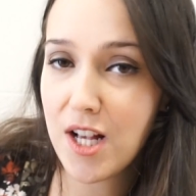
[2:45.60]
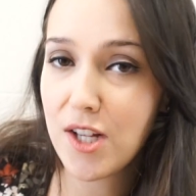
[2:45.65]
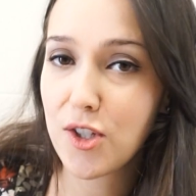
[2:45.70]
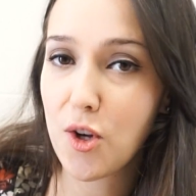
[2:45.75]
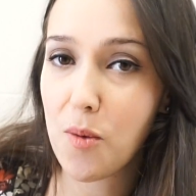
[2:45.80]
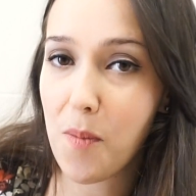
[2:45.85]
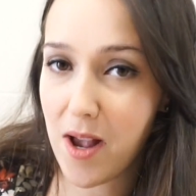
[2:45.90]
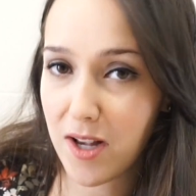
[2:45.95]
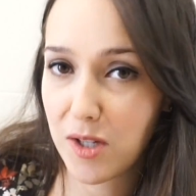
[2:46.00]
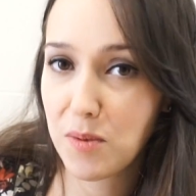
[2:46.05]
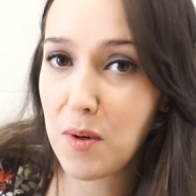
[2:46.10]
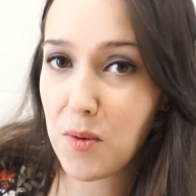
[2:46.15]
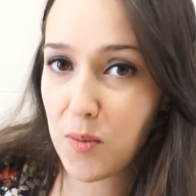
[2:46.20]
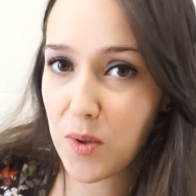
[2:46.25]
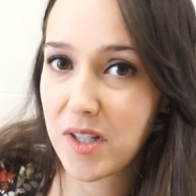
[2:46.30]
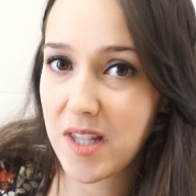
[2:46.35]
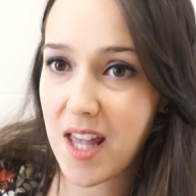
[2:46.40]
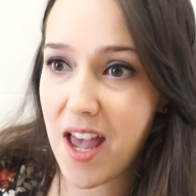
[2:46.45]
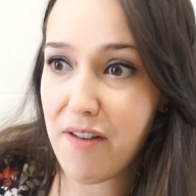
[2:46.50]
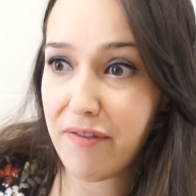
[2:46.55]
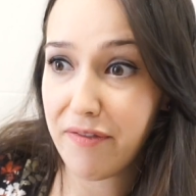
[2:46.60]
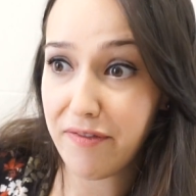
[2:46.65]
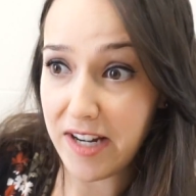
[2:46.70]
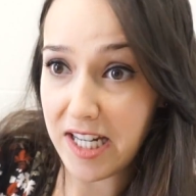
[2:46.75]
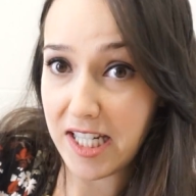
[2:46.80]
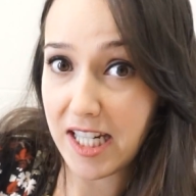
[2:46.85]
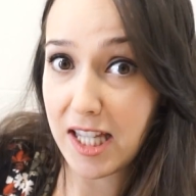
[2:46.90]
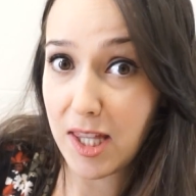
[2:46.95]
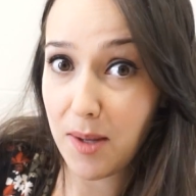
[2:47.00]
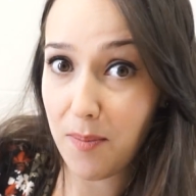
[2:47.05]
So my husband was there
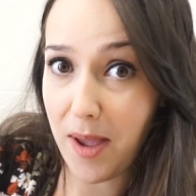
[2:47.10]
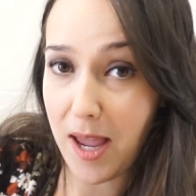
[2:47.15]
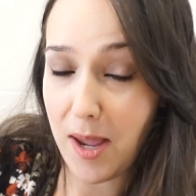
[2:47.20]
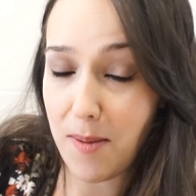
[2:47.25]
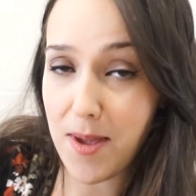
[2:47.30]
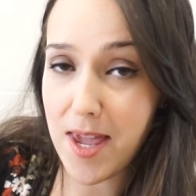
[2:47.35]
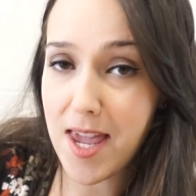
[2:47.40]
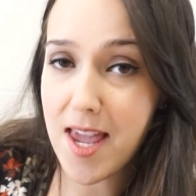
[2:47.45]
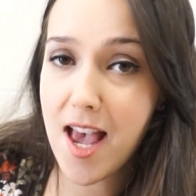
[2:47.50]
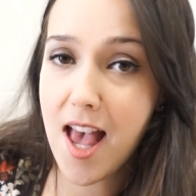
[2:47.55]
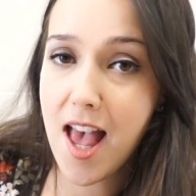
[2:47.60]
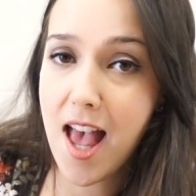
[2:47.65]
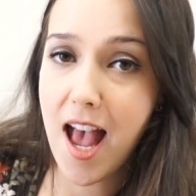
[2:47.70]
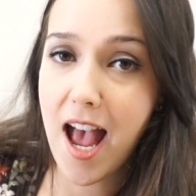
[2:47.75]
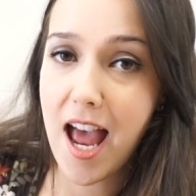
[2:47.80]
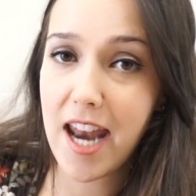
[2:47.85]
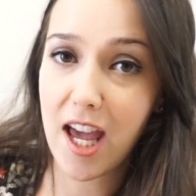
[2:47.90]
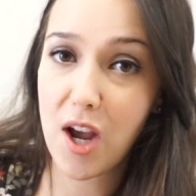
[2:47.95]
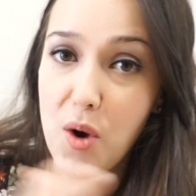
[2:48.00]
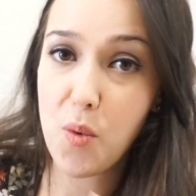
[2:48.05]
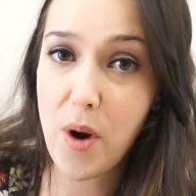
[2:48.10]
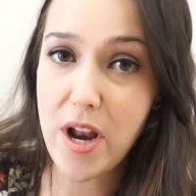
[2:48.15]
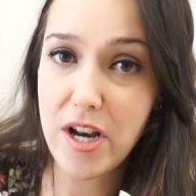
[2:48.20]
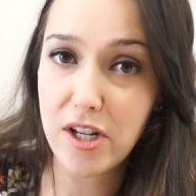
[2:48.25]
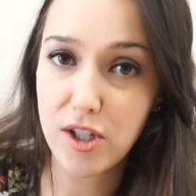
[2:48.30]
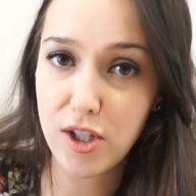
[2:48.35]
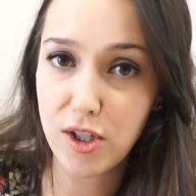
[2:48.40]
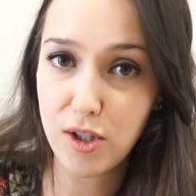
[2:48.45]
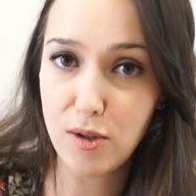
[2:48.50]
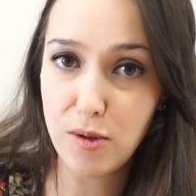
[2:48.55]
feeding the baby, and I
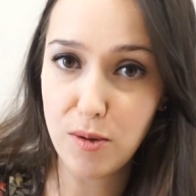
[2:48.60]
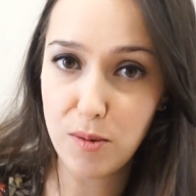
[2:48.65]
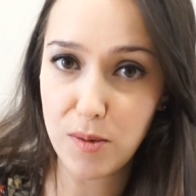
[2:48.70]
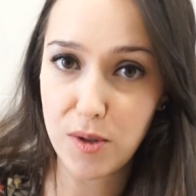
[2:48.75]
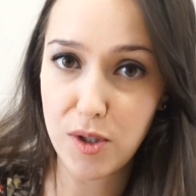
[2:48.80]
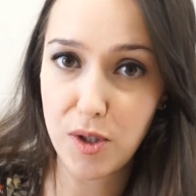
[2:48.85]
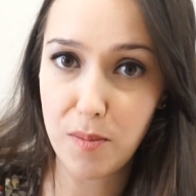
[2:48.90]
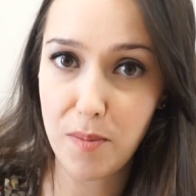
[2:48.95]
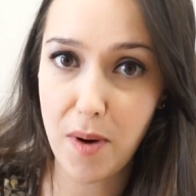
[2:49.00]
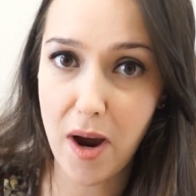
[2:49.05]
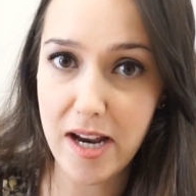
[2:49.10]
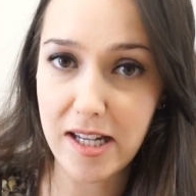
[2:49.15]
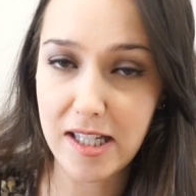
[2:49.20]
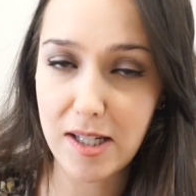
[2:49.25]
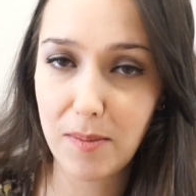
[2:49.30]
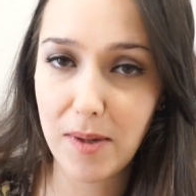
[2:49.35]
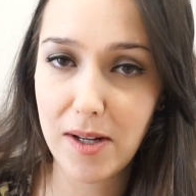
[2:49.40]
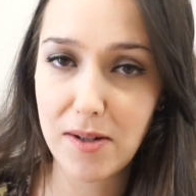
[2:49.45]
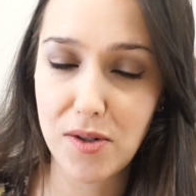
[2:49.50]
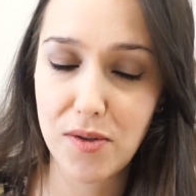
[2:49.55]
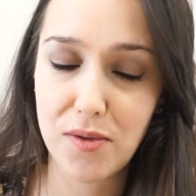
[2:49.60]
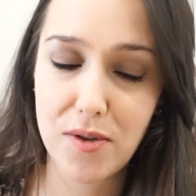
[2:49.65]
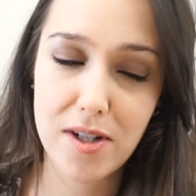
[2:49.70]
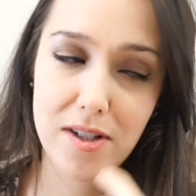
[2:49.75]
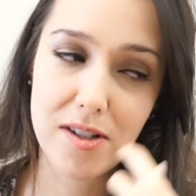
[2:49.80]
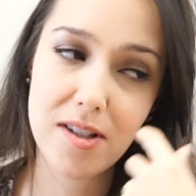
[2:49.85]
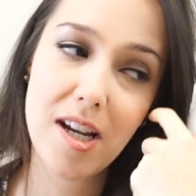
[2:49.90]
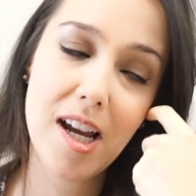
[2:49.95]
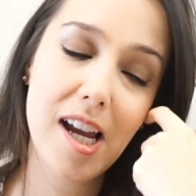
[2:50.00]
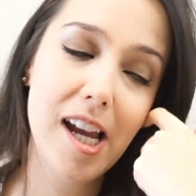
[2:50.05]
went to buy some lunch for
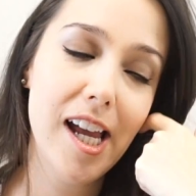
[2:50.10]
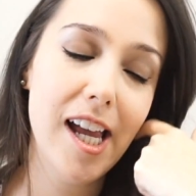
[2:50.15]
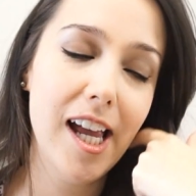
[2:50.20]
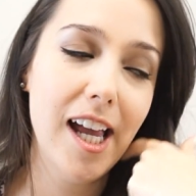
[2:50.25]
us.